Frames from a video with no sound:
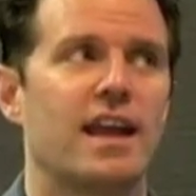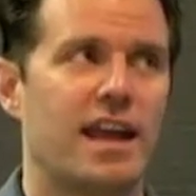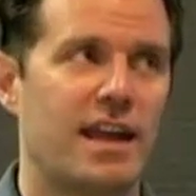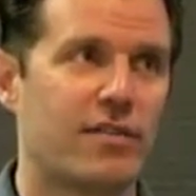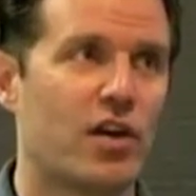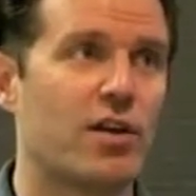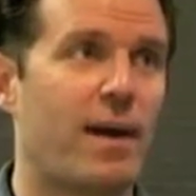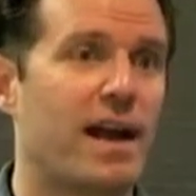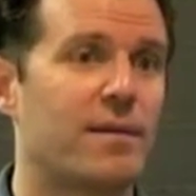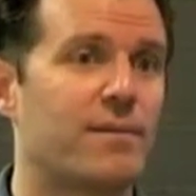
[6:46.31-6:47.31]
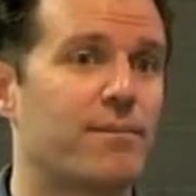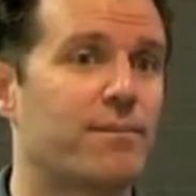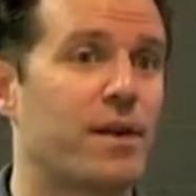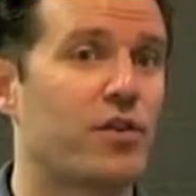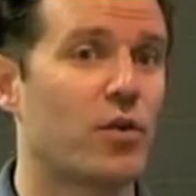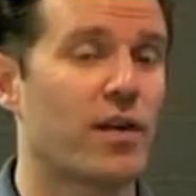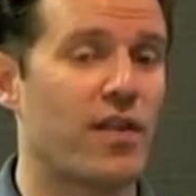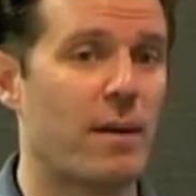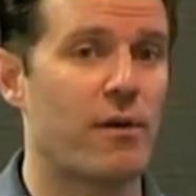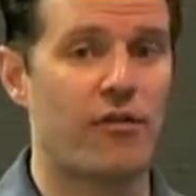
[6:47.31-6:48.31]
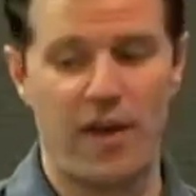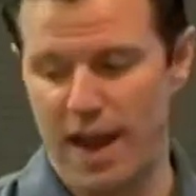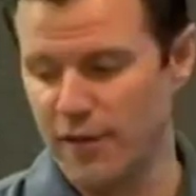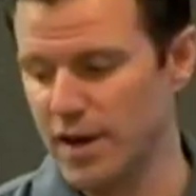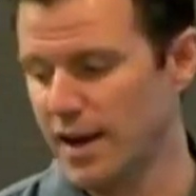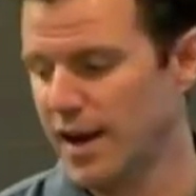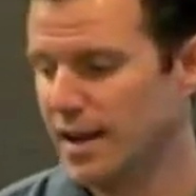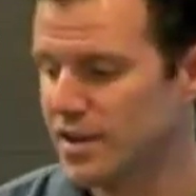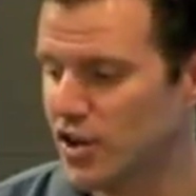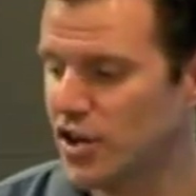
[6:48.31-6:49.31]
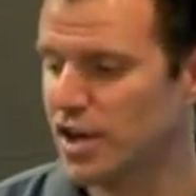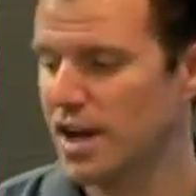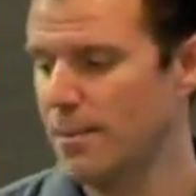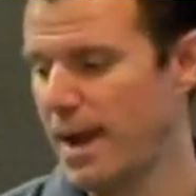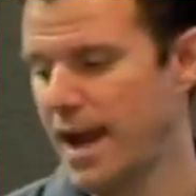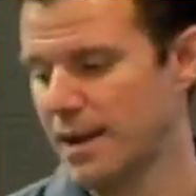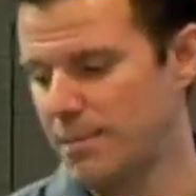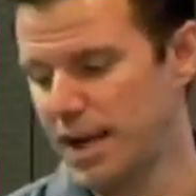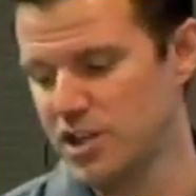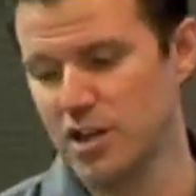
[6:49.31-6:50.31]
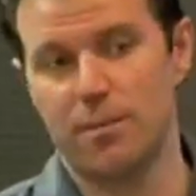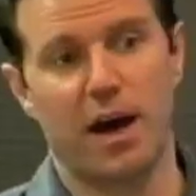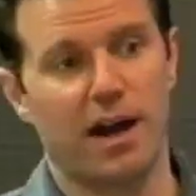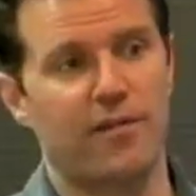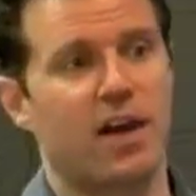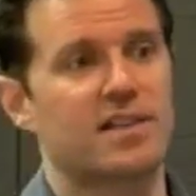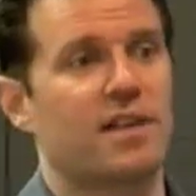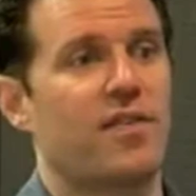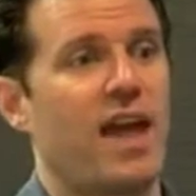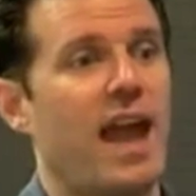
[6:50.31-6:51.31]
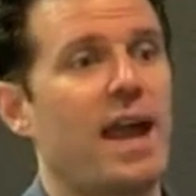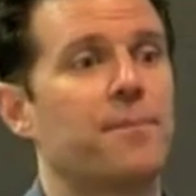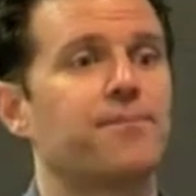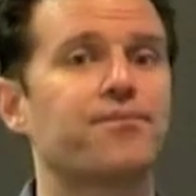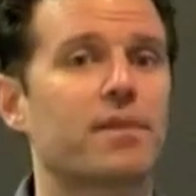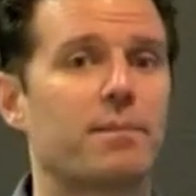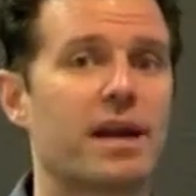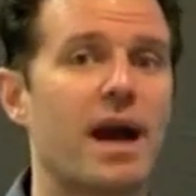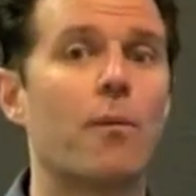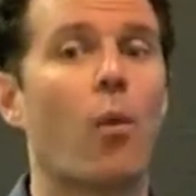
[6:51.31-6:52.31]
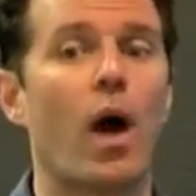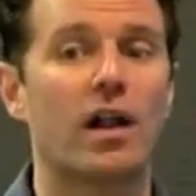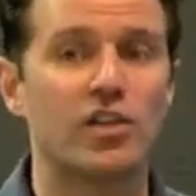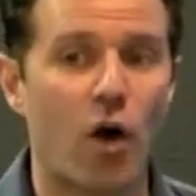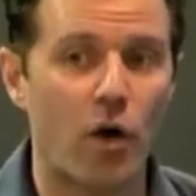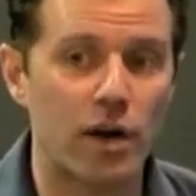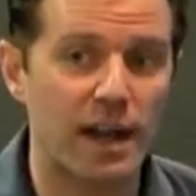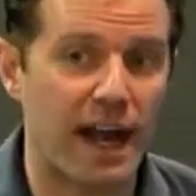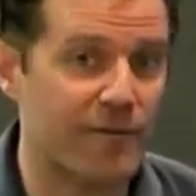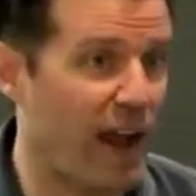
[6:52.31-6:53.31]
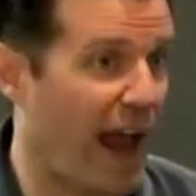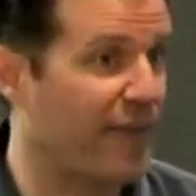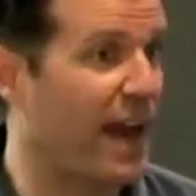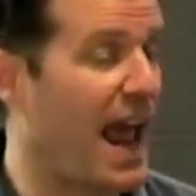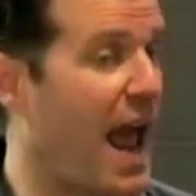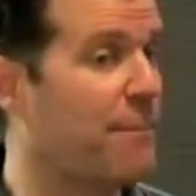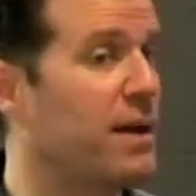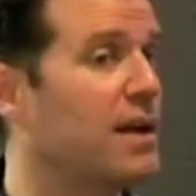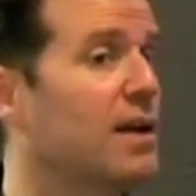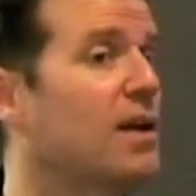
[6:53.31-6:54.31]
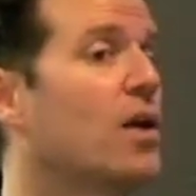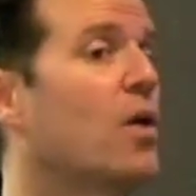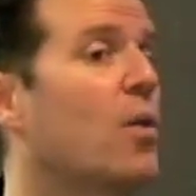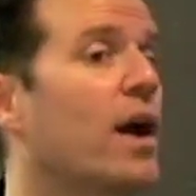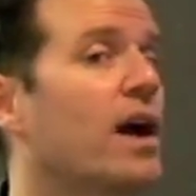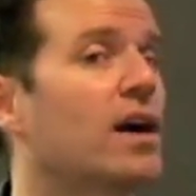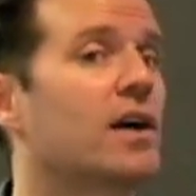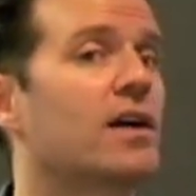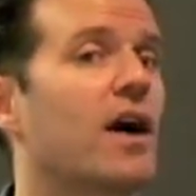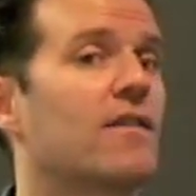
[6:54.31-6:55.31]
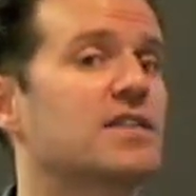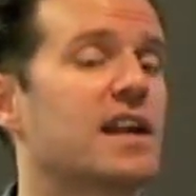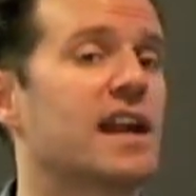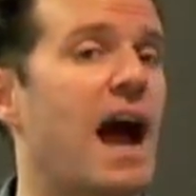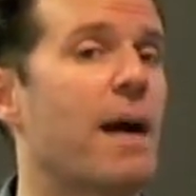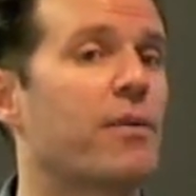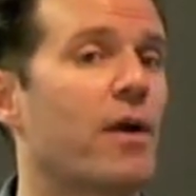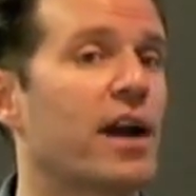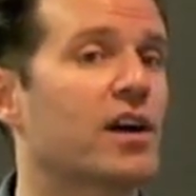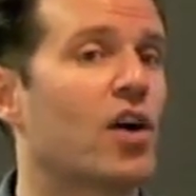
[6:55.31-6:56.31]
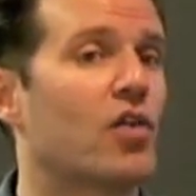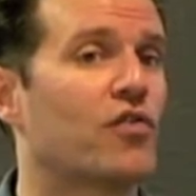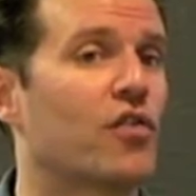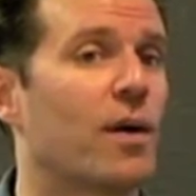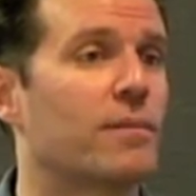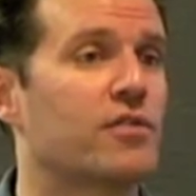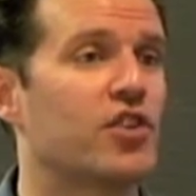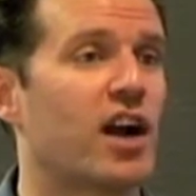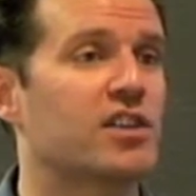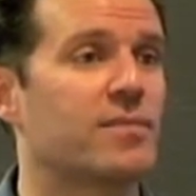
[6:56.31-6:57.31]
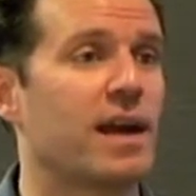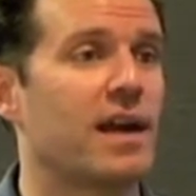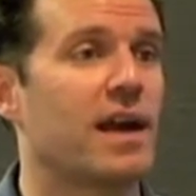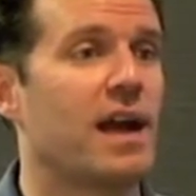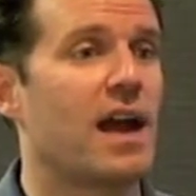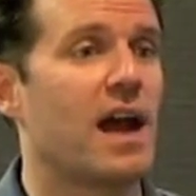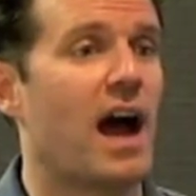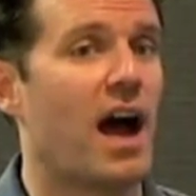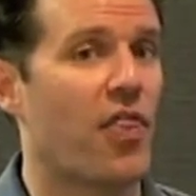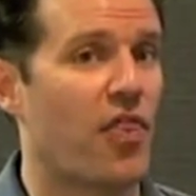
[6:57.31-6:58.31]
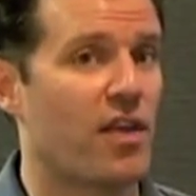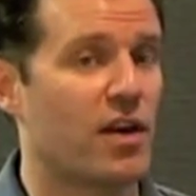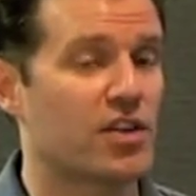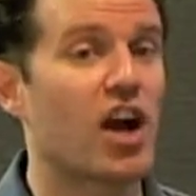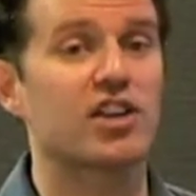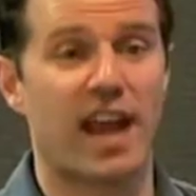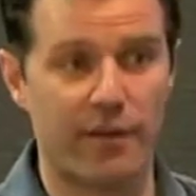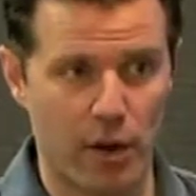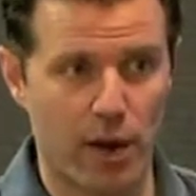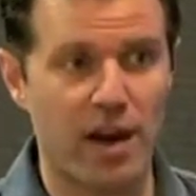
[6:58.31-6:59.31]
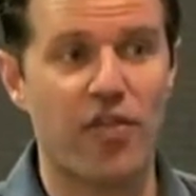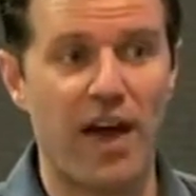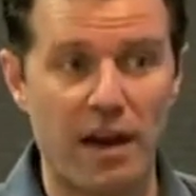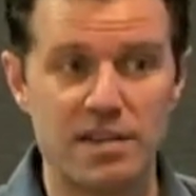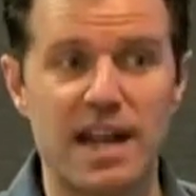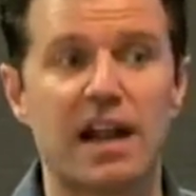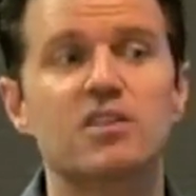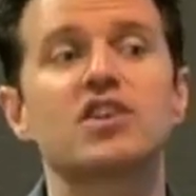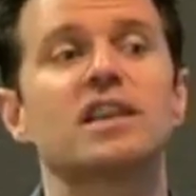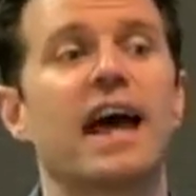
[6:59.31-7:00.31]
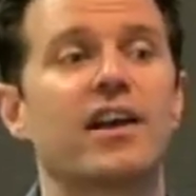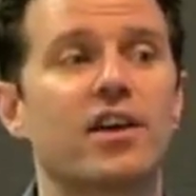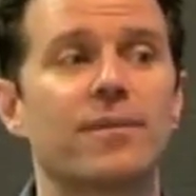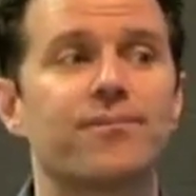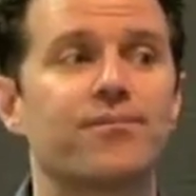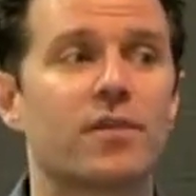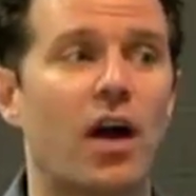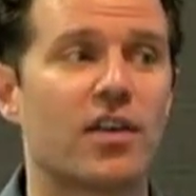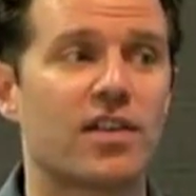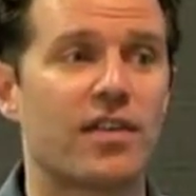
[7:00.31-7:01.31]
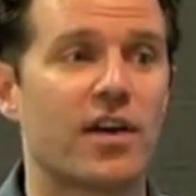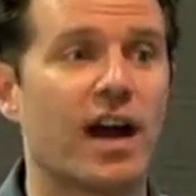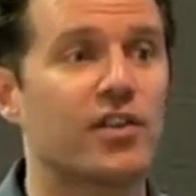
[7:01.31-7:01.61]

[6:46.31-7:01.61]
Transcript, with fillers: Even though you might be doing them a favor, it could come back and bite you in the butt. If all of a sudden they become well-known, and I've had that happen, where all of a sudden a copywriter goes from charging me, you know, charging everyone one thousand dollars a letter, all of a sudden they're at